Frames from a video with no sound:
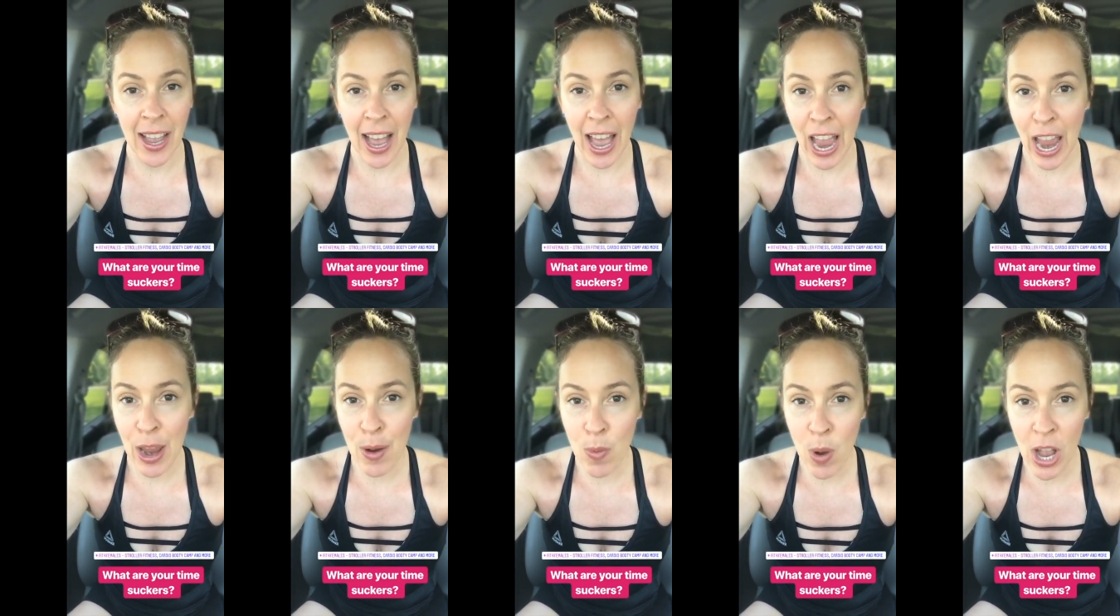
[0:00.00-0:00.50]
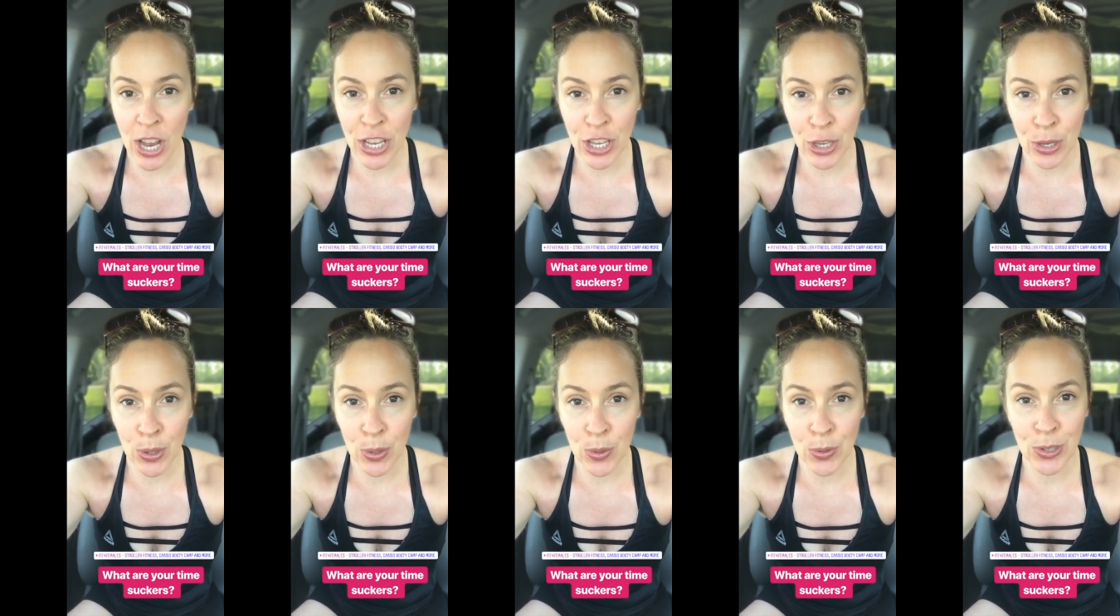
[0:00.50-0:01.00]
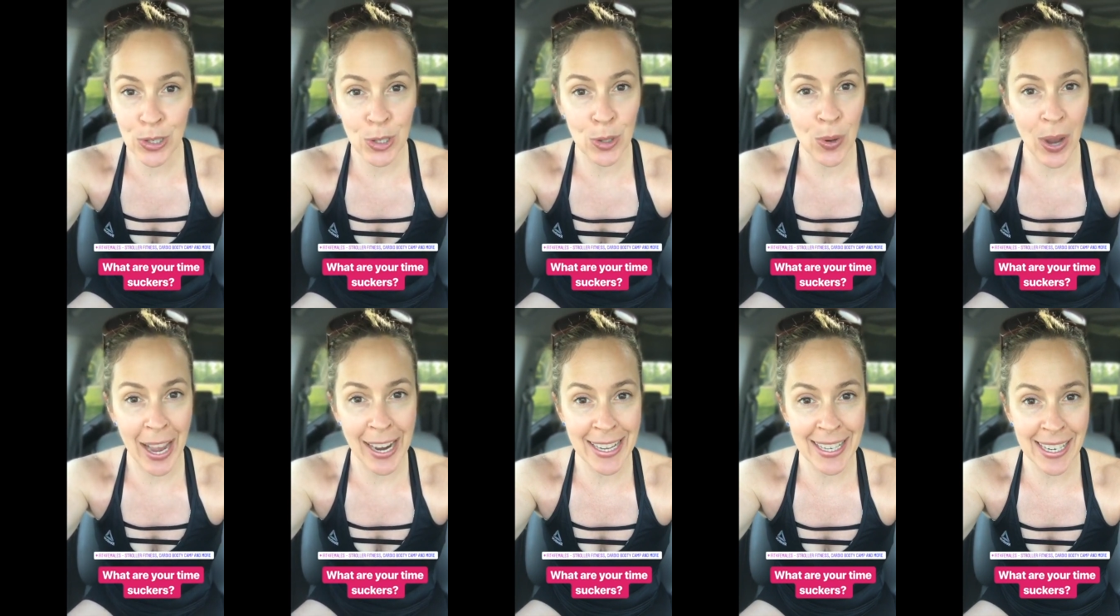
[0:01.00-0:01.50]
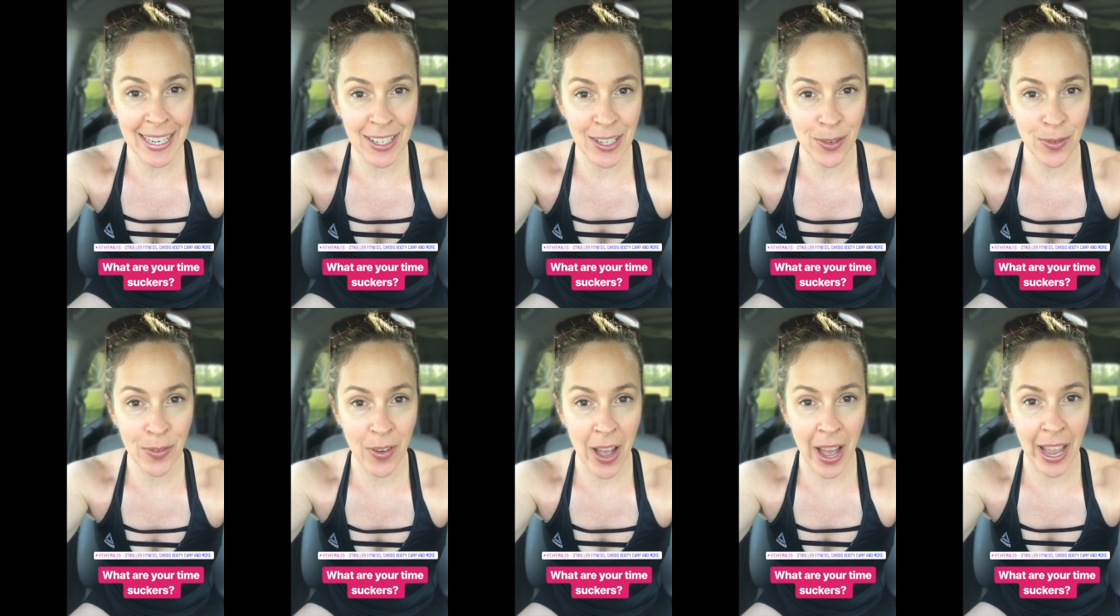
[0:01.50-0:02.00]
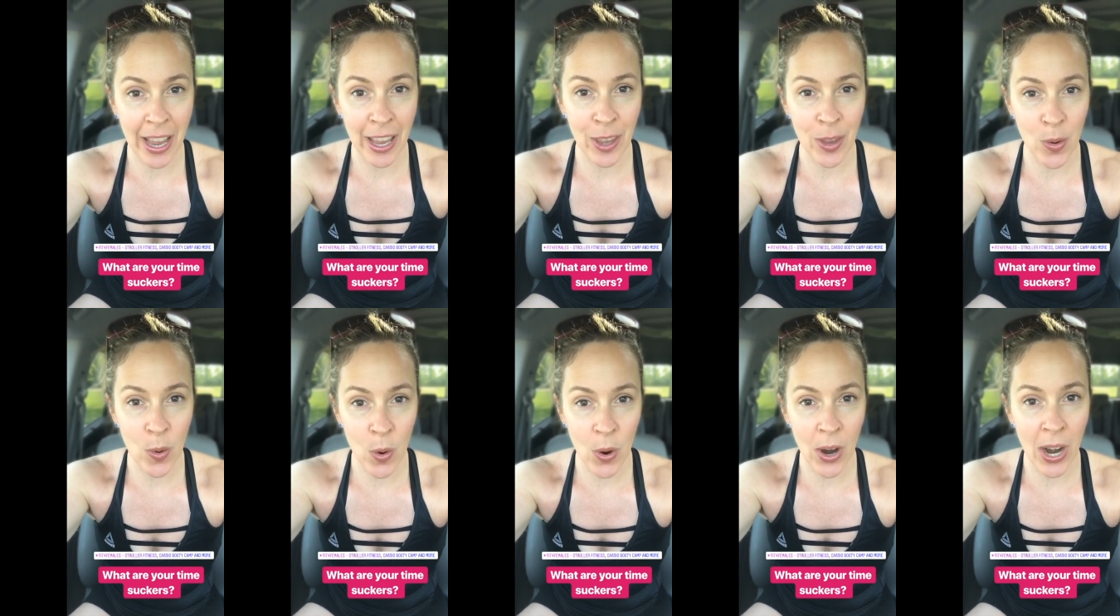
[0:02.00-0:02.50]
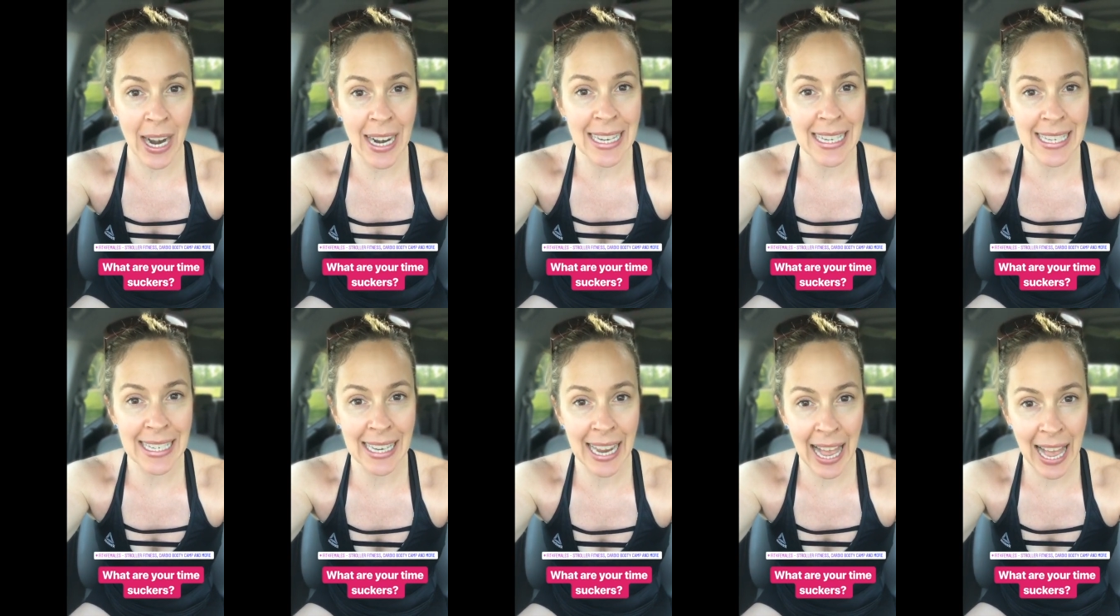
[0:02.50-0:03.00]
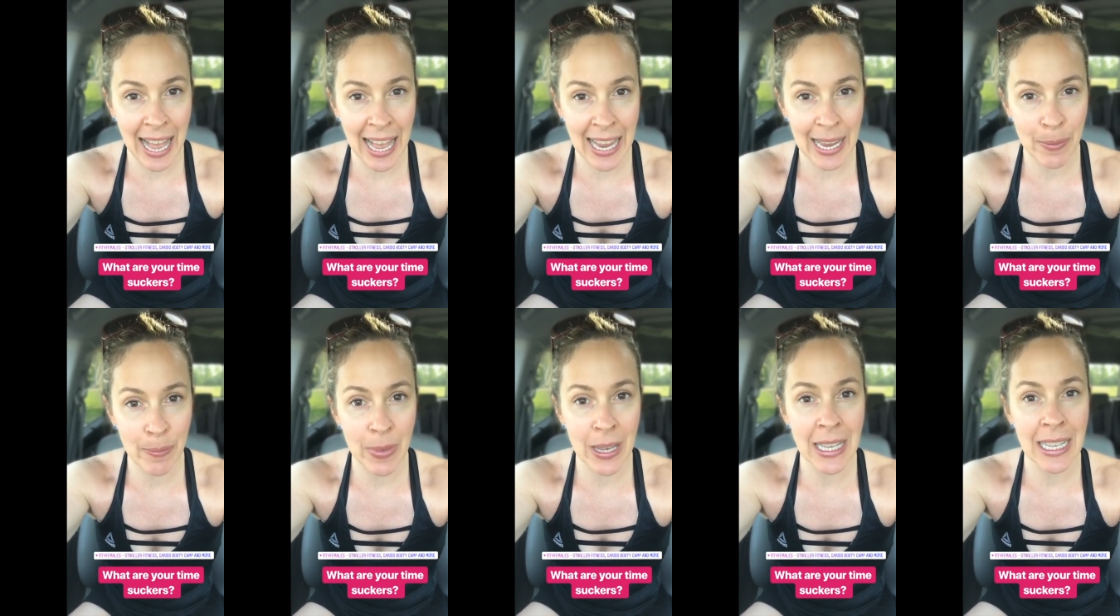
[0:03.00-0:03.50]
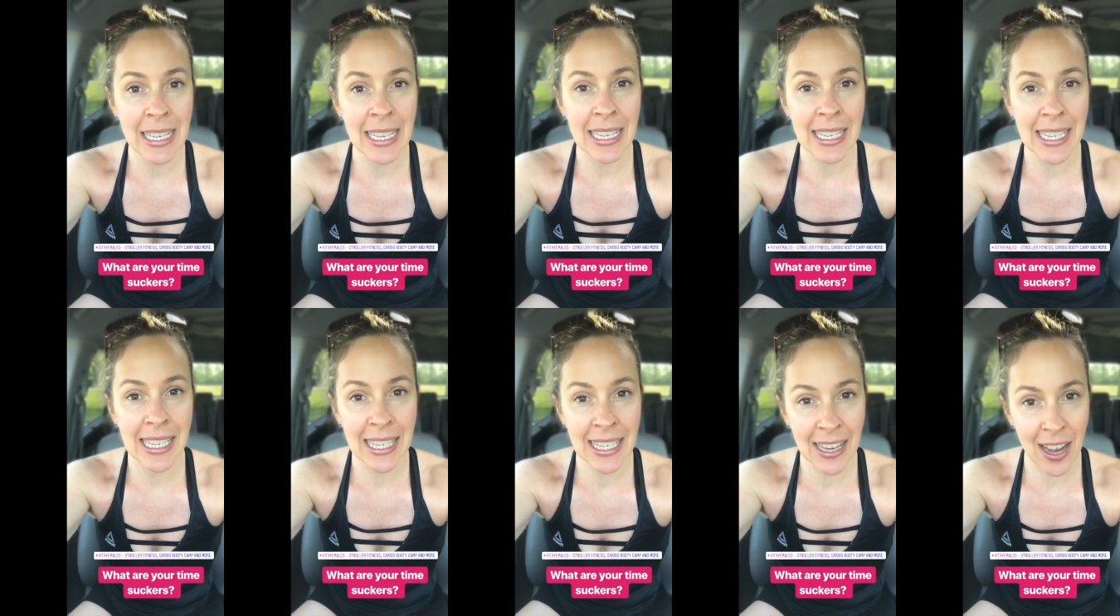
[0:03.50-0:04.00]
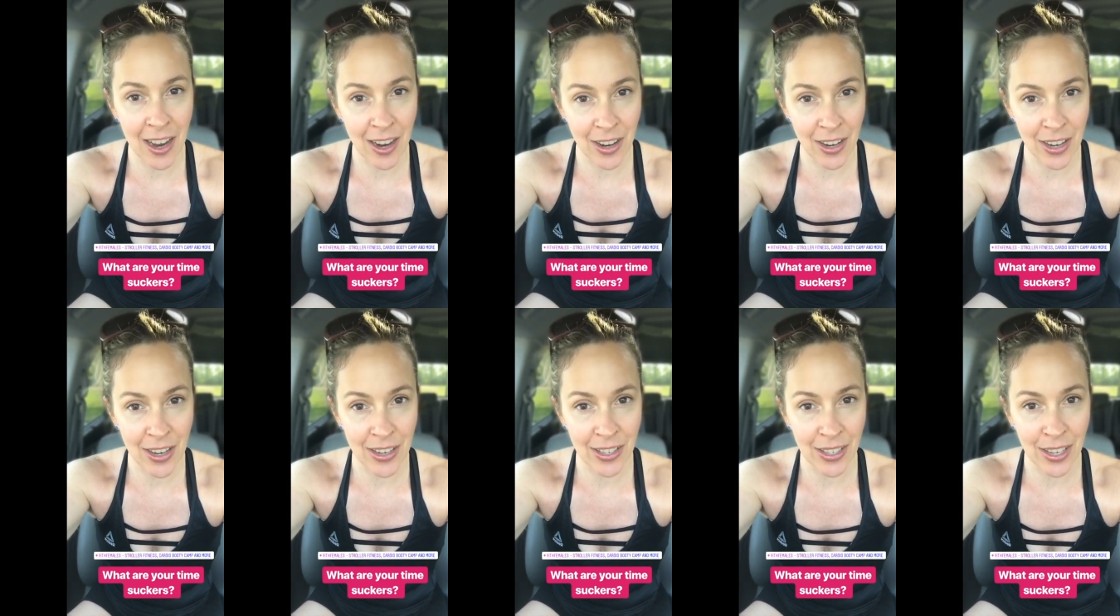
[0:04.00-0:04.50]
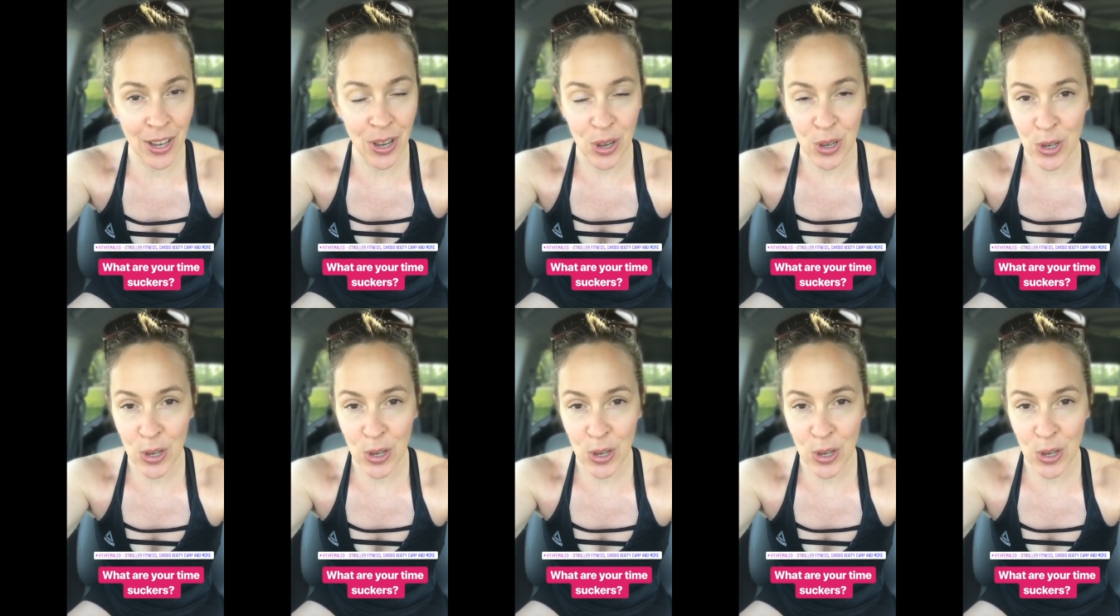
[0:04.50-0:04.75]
I want you to identify your time suckers.